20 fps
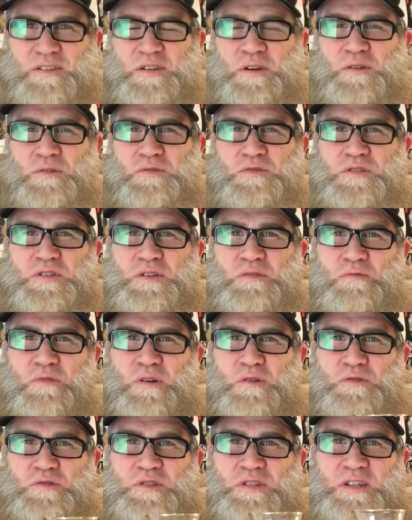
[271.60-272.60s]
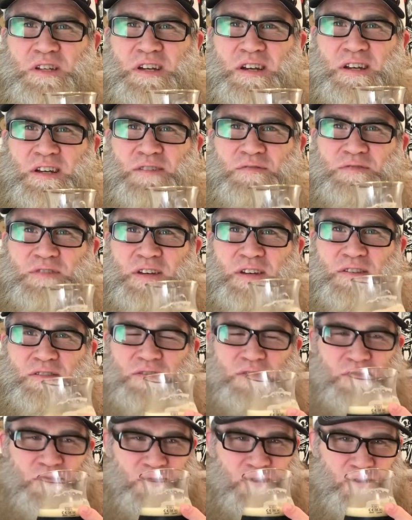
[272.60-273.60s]
toasty, roasty kind of
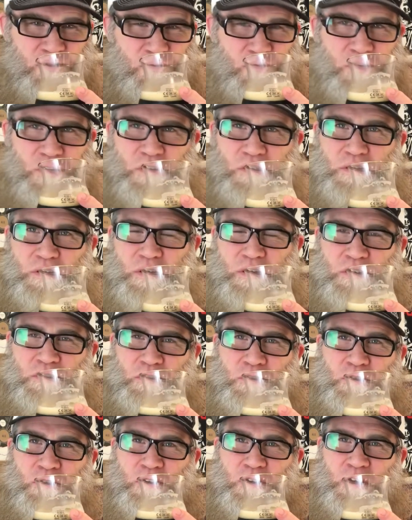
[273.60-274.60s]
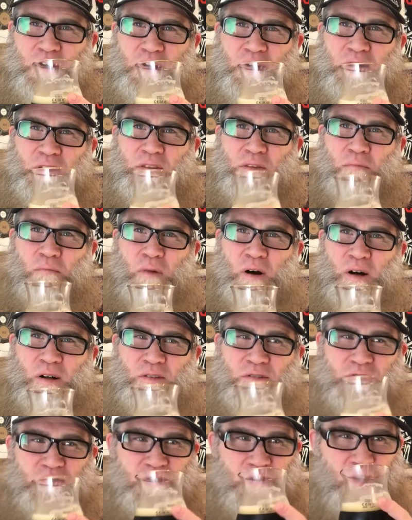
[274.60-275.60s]
taste to it as well in the in the in the
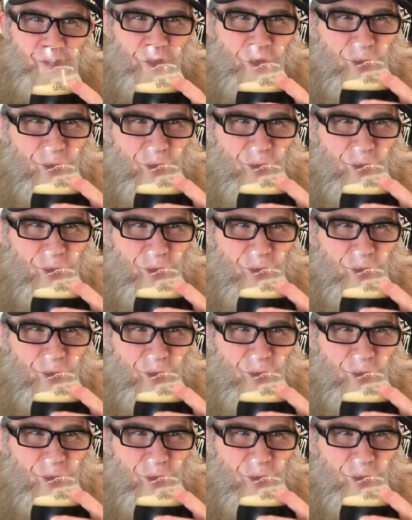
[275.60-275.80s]
malts.